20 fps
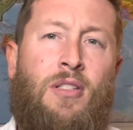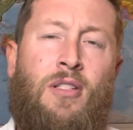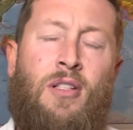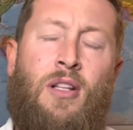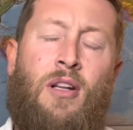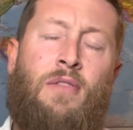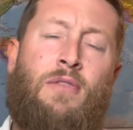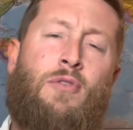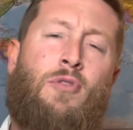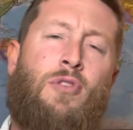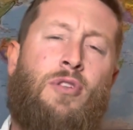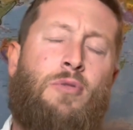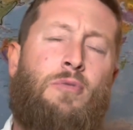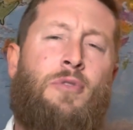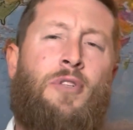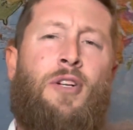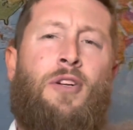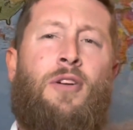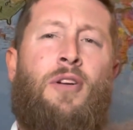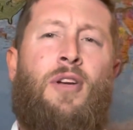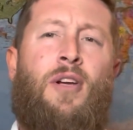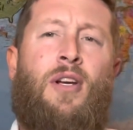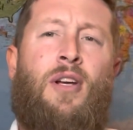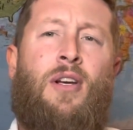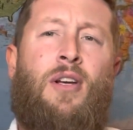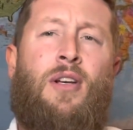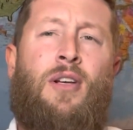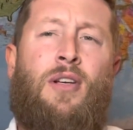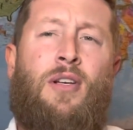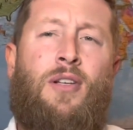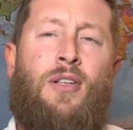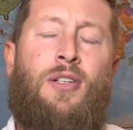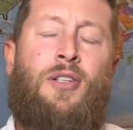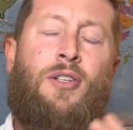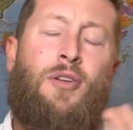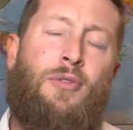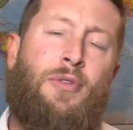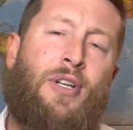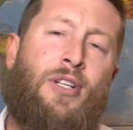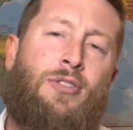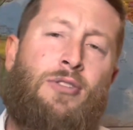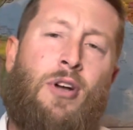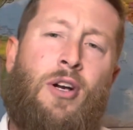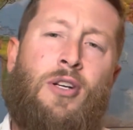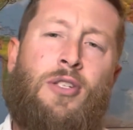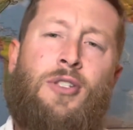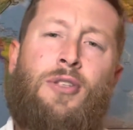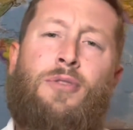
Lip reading: And then of course, when you're doing drugs,